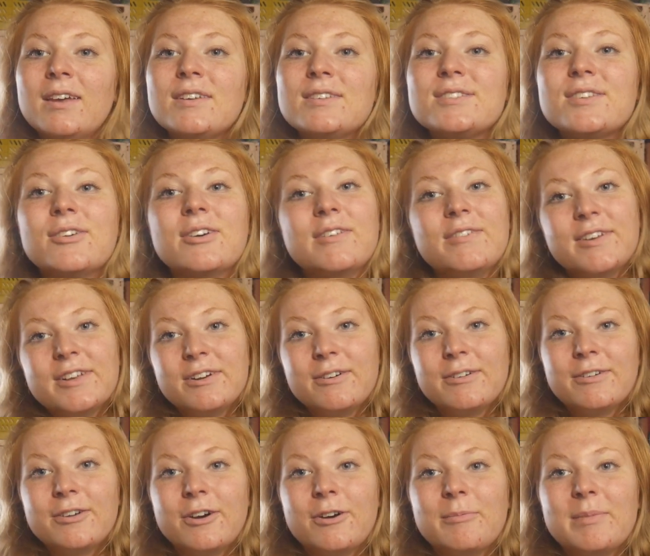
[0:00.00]
So, if you
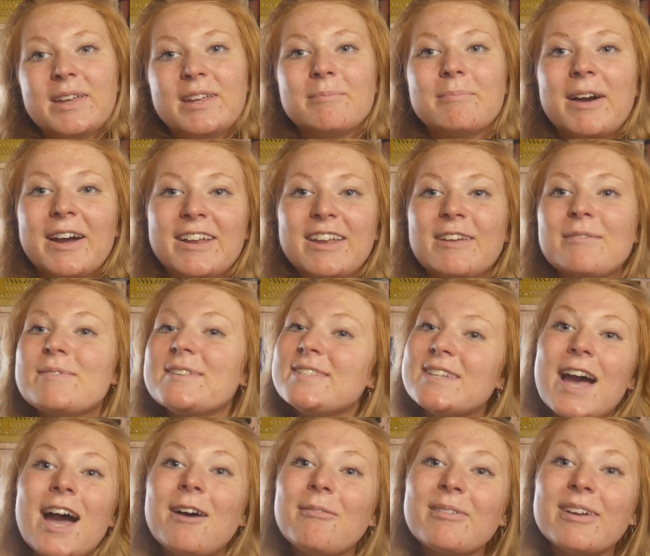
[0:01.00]
don't know me, my name is
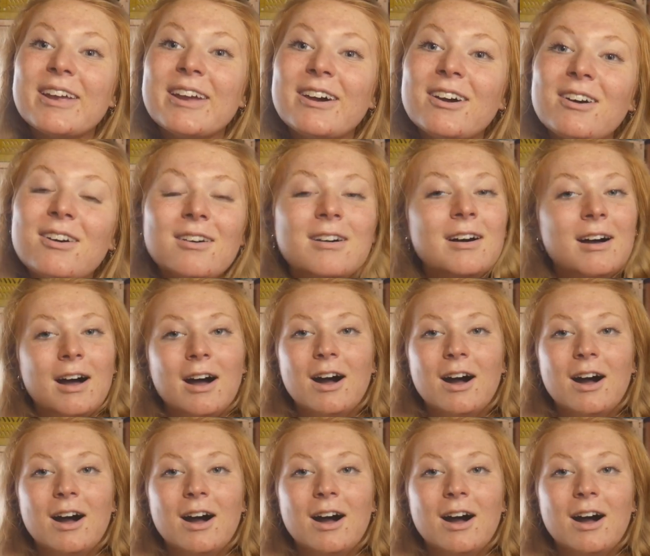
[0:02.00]
Abigail.